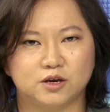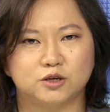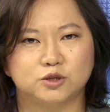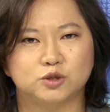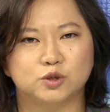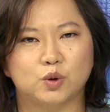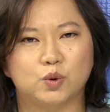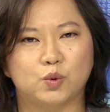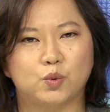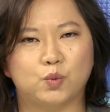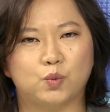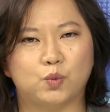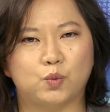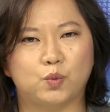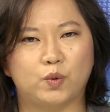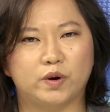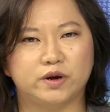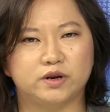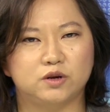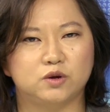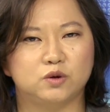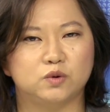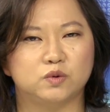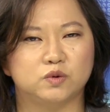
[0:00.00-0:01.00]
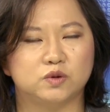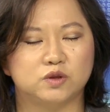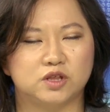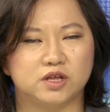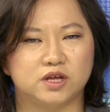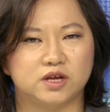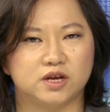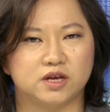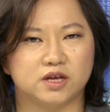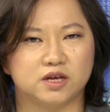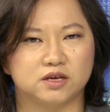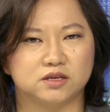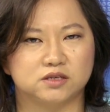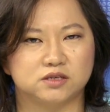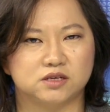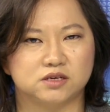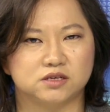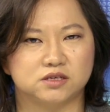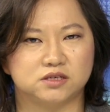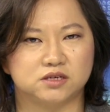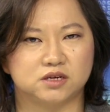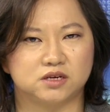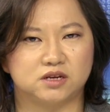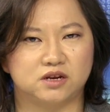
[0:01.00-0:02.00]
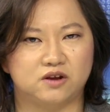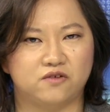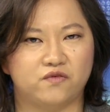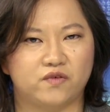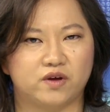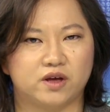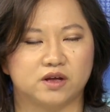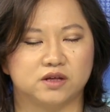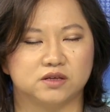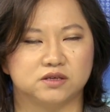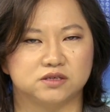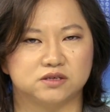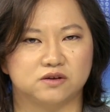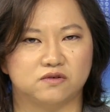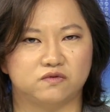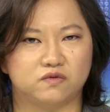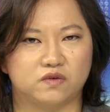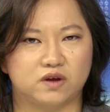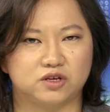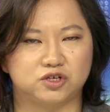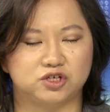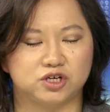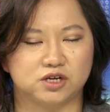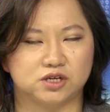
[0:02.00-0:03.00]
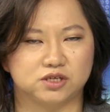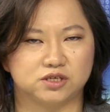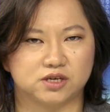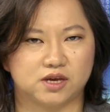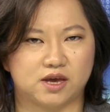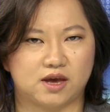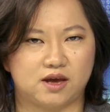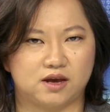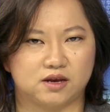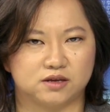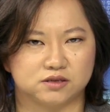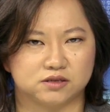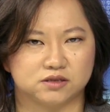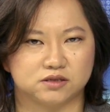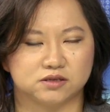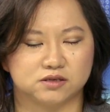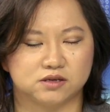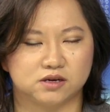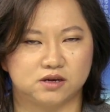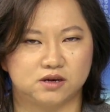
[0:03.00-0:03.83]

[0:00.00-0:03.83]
So what do you think is the significance of Chen's case?